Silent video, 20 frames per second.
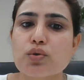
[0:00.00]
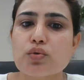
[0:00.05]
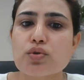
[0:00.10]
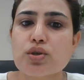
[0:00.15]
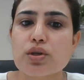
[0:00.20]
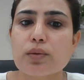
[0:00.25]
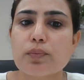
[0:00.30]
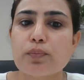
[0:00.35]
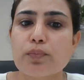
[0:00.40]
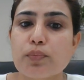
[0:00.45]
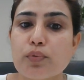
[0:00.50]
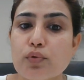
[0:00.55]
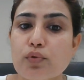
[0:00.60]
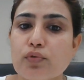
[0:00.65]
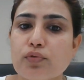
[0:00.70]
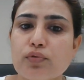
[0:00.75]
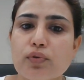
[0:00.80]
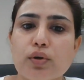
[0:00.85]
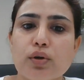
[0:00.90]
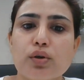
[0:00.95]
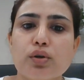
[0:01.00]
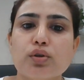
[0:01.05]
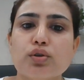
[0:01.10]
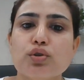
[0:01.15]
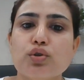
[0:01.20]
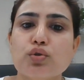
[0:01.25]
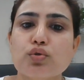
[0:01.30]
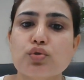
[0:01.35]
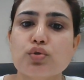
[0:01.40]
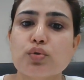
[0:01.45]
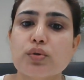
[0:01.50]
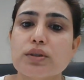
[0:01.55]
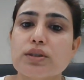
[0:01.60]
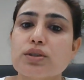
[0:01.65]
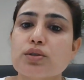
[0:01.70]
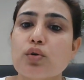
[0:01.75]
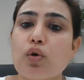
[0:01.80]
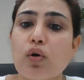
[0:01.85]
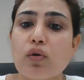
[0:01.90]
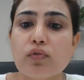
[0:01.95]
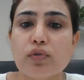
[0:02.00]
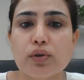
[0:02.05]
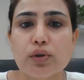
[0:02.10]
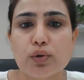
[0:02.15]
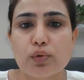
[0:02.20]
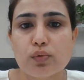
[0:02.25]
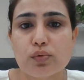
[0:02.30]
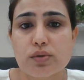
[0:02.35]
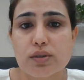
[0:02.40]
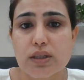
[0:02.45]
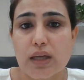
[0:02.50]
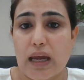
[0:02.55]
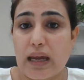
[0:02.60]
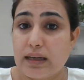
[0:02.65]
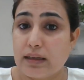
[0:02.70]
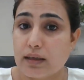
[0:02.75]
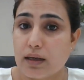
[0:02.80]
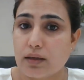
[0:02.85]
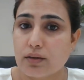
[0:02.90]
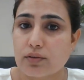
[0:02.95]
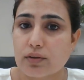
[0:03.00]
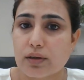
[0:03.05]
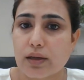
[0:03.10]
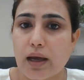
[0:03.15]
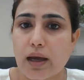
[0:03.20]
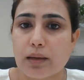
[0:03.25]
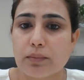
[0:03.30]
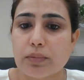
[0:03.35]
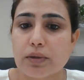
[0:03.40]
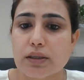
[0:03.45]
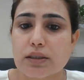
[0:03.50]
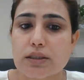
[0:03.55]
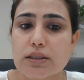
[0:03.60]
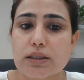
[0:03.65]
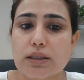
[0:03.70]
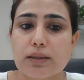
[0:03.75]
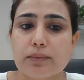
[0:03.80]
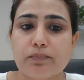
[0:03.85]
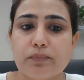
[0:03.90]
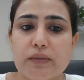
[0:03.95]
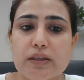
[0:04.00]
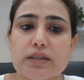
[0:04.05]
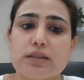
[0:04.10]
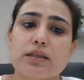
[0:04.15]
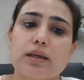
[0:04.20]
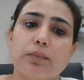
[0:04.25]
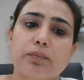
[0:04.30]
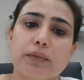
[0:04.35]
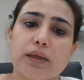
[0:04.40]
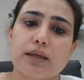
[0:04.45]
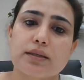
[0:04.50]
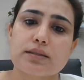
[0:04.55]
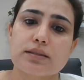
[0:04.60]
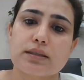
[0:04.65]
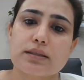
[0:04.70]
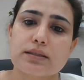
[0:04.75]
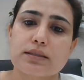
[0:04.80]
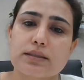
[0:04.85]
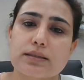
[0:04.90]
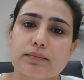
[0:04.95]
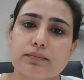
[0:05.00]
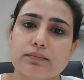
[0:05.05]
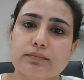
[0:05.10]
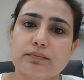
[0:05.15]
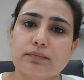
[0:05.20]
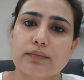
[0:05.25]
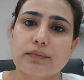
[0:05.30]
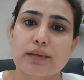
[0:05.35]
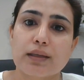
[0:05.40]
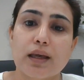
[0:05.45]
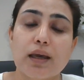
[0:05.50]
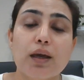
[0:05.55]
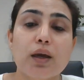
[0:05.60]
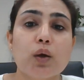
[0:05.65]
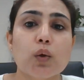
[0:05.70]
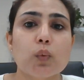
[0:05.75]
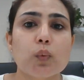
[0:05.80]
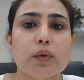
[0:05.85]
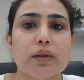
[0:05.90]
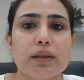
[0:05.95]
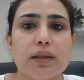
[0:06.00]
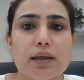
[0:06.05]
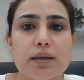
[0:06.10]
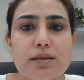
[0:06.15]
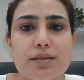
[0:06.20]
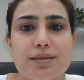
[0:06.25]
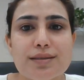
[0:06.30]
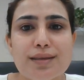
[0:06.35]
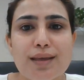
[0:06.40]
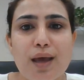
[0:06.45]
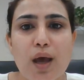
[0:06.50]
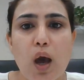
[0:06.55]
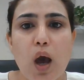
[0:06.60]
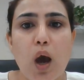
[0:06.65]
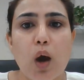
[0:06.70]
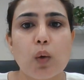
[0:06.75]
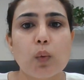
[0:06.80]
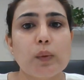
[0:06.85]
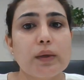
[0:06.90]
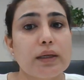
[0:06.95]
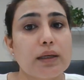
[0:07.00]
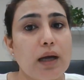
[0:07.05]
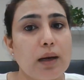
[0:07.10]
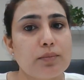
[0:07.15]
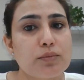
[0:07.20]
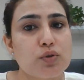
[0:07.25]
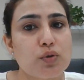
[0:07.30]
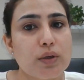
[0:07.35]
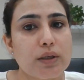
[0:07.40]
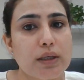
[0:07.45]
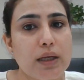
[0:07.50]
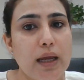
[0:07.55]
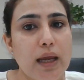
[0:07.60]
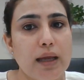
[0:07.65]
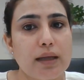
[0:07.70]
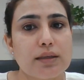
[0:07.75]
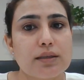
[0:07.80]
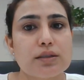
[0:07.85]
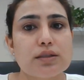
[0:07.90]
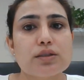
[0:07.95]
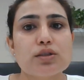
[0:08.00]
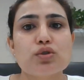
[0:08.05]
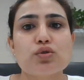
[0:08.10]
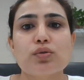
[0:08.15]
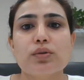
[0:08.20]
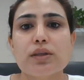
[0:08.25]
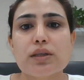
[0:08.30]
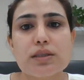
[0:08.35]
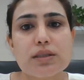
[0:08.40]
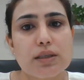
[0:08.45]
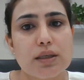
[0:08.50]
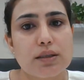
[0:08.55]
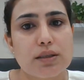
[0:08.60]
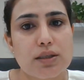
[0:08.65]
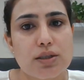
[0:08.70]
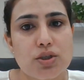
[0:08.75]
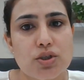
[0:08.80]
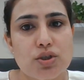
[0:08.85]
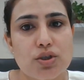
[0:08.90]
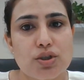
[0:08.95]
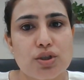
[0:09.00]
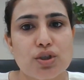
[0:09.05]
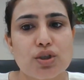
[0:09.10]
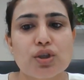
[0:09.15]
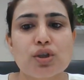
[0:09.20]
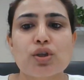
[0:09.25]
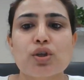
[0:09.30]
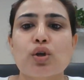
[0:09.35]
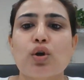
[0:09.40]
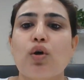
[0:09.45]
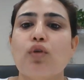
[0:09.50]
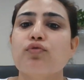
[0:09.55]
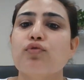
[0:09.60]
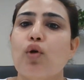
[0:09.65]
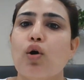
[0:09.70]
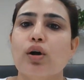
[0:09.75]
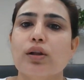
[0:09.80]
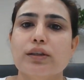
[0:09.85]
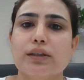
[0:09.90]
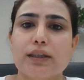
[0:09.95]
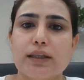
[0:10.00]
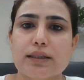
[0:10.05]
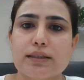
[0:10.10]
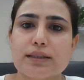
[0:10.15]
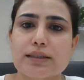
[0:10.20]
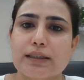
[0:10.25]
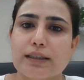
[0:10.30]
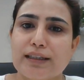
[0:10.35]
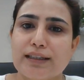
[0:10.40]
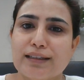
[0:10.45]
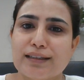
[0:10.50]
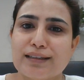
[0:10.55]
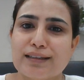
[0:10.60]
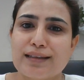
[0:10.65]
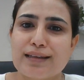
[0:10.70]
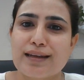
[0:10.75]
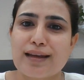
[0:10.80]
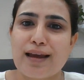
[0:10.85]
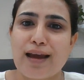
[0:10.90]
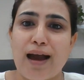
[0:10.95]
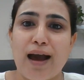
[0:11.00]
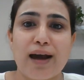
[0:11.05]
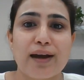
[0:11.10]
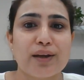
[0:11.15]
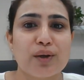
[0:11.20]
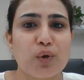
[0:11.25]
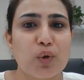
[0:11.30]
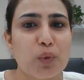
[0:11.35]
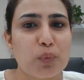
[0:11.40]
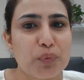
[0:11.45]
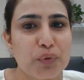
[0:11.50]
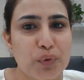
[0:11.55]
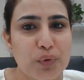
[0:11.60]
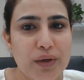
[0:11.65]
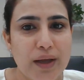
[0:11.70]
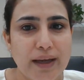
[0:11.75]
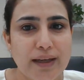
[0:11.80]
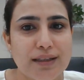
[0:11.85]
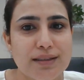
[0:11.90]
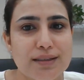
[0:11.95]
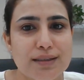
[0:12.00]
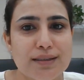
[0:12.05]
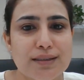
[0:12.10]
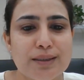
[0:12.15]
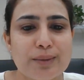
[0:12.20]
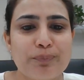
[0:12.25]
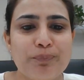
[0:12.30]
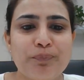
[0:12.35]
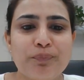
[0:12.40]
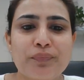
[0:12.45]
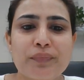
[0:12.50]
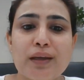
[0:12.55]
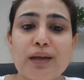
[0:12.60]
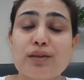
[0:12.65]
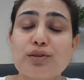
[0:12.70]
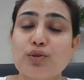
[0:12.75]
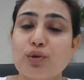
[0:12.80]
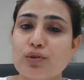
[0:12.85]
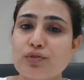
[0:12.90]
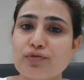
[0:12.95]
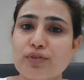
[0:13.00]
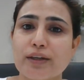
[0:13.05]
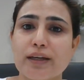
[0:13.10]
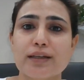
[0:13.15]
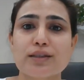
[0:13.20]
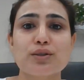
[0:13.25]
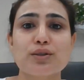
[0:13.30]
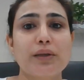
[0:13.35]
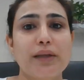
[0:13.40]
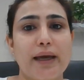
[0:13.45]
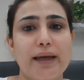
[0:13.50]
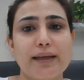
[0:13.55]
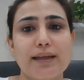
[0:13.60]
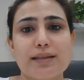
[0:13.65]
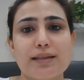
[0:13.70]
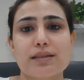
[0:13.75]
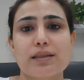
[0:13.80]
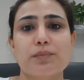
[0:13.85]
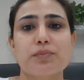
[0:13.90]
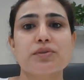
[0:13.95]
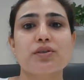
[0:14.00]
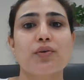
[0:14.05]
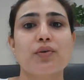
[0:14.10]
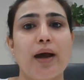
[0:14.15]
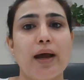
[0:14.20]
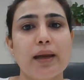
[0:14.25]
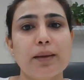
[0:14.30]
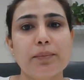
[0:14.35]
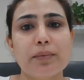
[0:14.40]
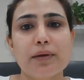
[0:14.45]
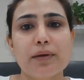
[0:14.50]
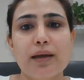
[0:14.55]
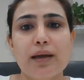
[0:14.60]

social proof due to its overuse and unreliability in some cases. With this, we come to an end to this edition of All Things Lean. I hope you liked it. Don't forget to like and subscribe